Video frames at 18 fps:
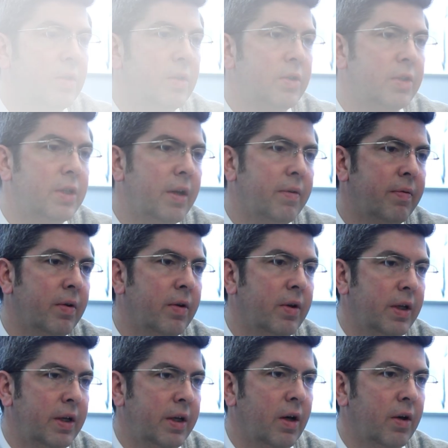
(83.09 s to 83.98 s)
There's
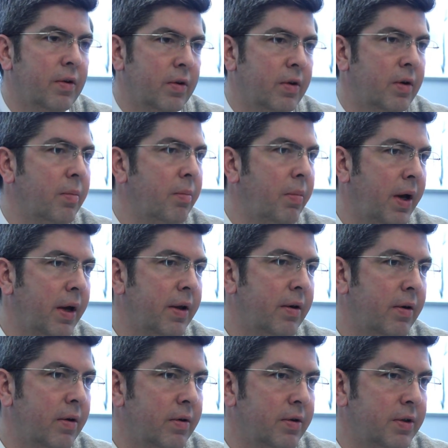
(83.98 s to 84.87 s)
definitely other
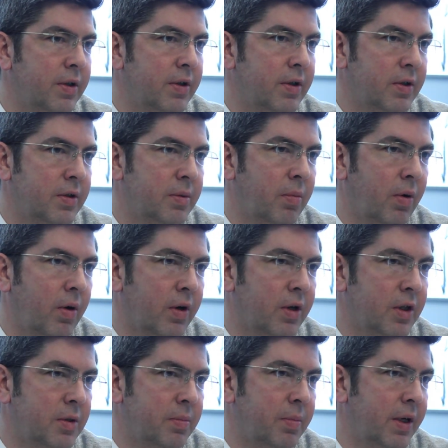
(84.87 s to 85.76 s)
competitors in this
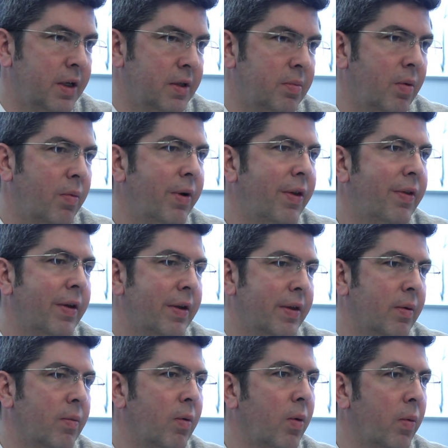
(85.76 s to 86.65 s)
market space, but we
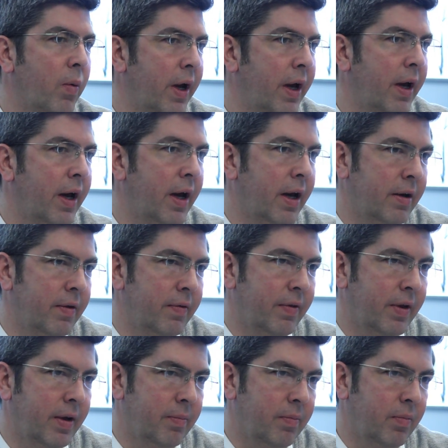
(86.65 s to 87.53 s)
think that we're way ahead
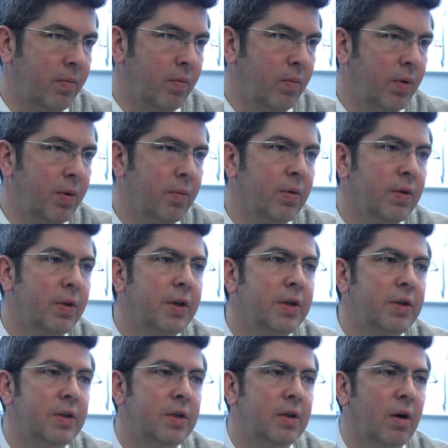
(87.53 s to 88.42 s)
of them. We
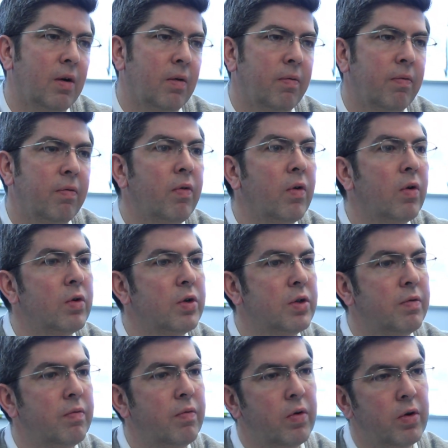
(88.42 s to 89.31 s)
released our
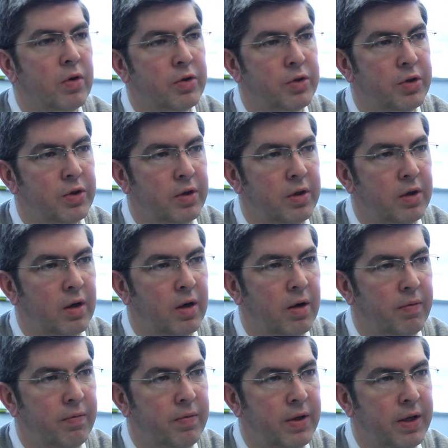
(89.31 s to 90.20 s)
first version
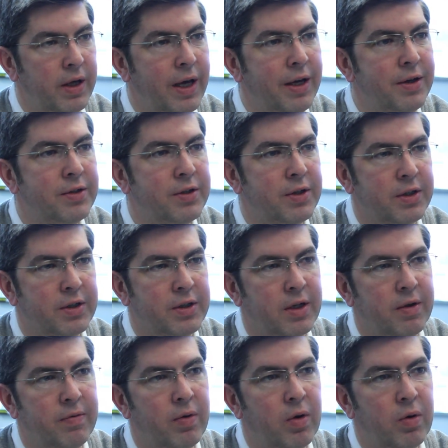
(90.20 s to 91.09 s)
of the
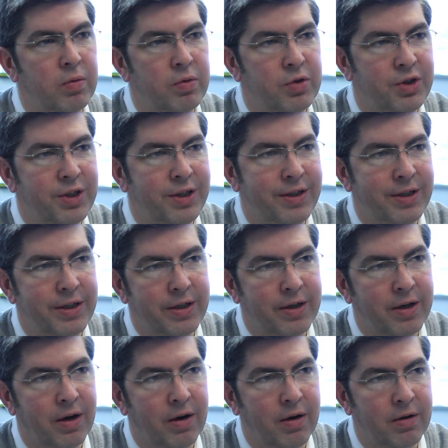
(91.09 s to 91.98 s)
H6F0
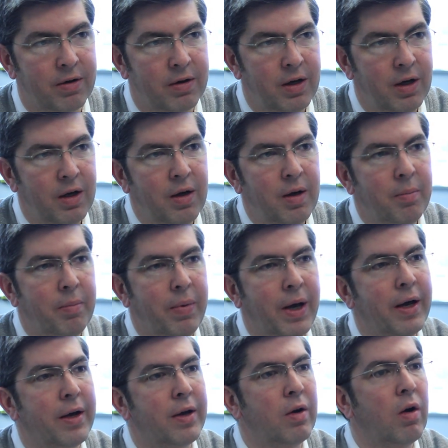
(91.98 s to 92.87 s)
GT card
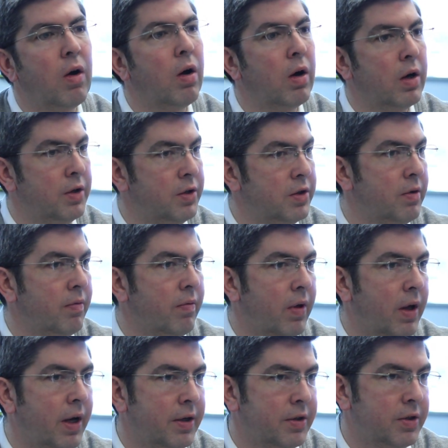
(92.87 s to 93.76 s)
back in August of
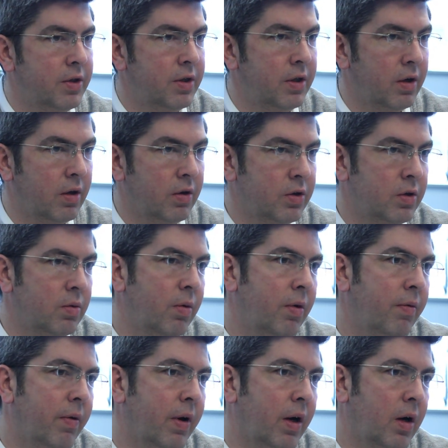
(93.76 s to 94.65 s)
last year. So
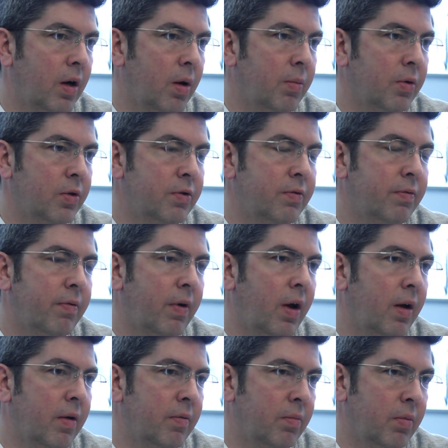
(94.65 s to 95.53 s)
we've had almost
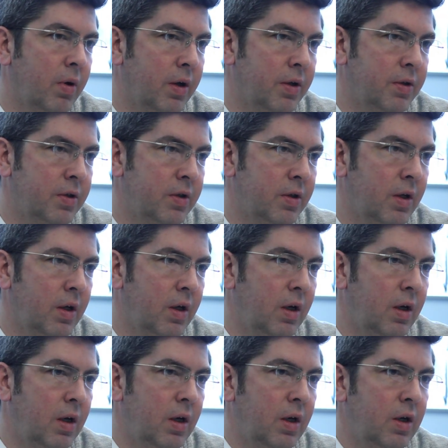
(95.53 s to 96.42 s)
five months
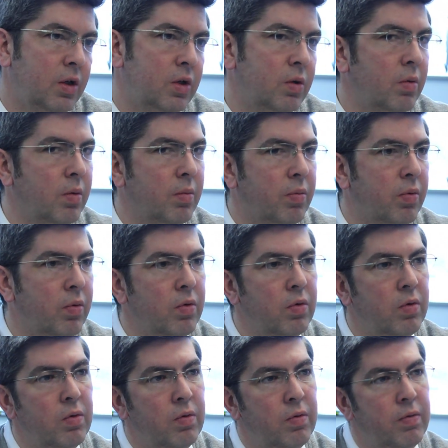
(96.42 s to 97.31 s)
to
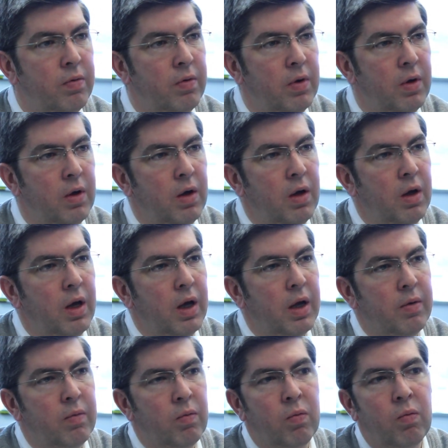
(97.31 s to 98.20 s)
improve
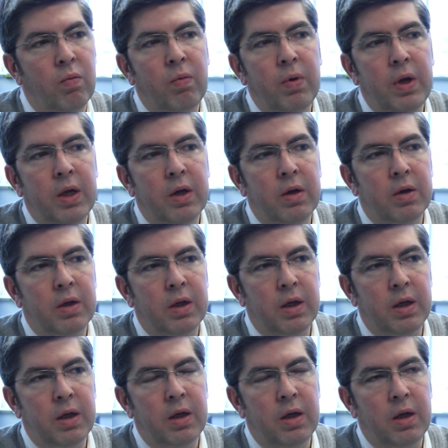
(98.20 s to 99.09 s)
and
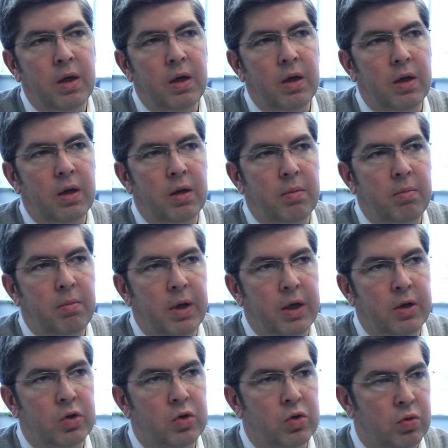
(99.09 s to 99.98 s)
really
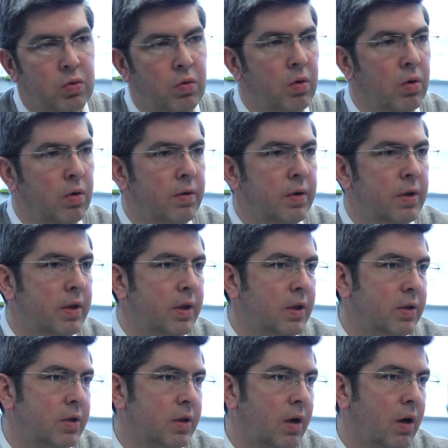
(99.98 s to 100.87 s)
make sure that
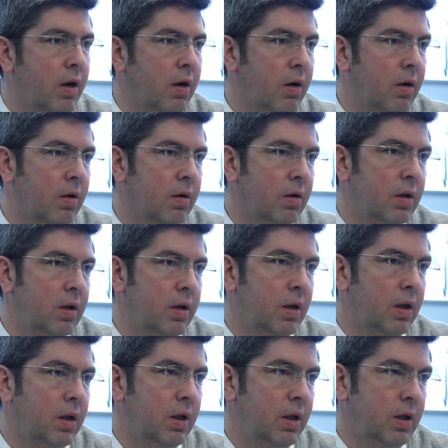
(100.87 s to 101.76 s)
this card
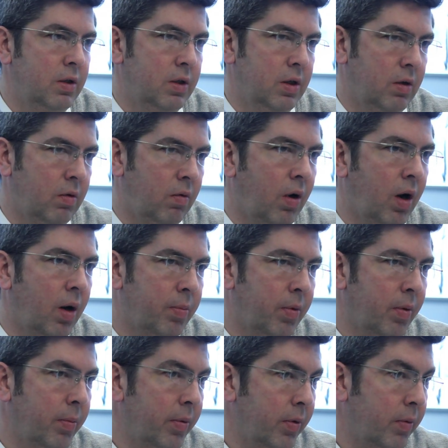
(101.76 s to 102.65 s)
is
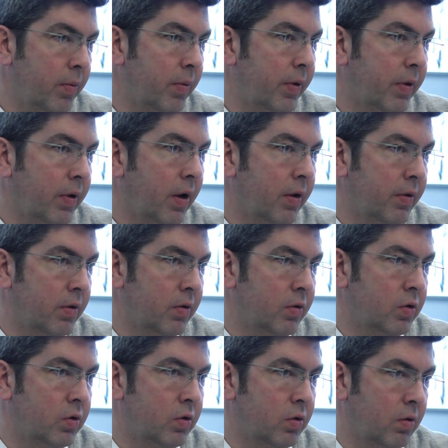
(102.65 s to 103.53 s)
interoperable with other
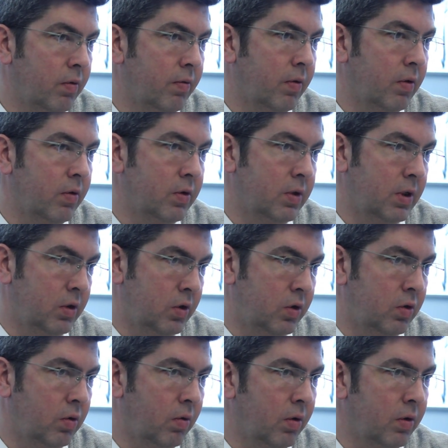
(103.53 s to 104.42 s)
servers and
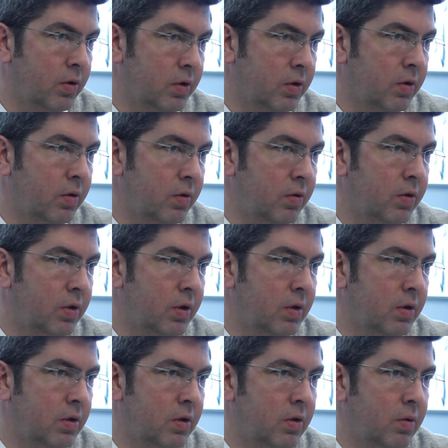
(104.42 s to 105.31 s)
storage
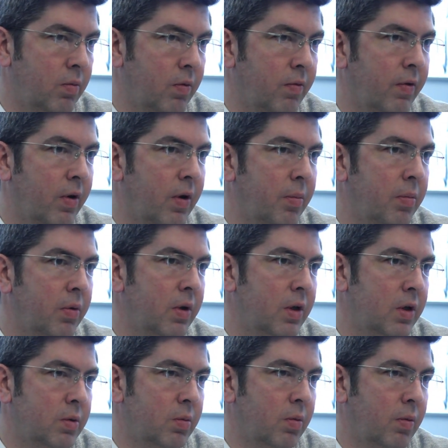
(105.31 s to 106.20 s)
solutions. So we're very
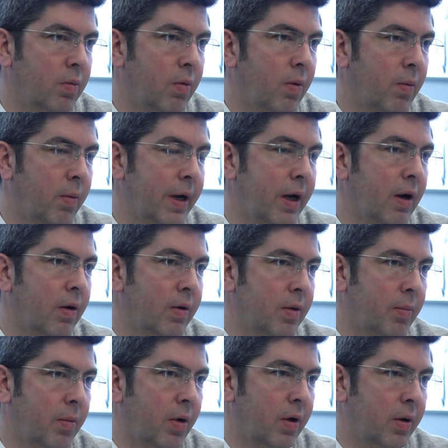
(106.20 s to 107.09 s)
pleased with where we are
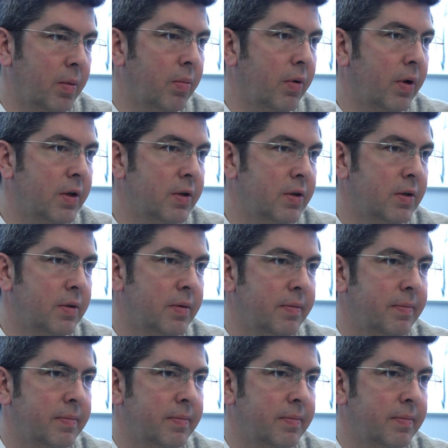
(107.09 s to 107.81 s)
in the marketplace.